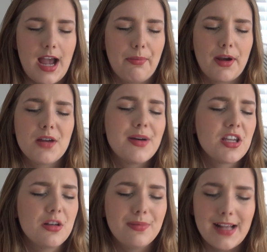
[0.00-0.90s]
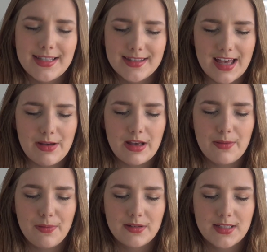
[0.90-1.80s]
I pray that you'll bless them
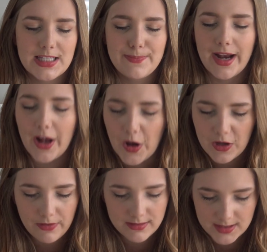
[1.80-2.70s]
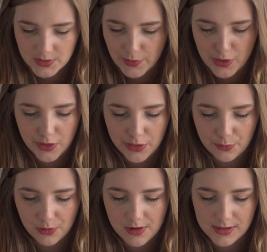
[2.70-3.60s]
despite all of this that's going on in the
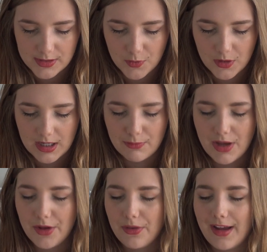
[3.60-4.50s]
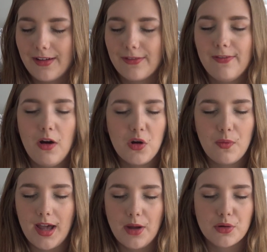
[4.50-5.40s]
world, Lord, whether they are far
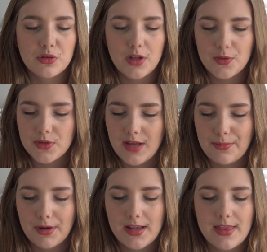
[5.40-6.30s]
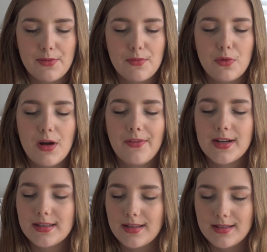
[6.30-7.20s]
away or close. I pray that whoever
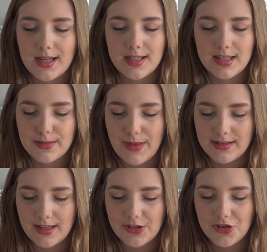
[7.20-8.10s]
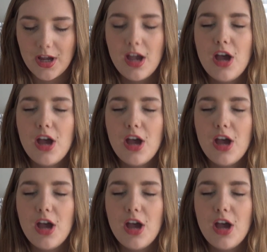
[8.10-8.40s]
is listening to this message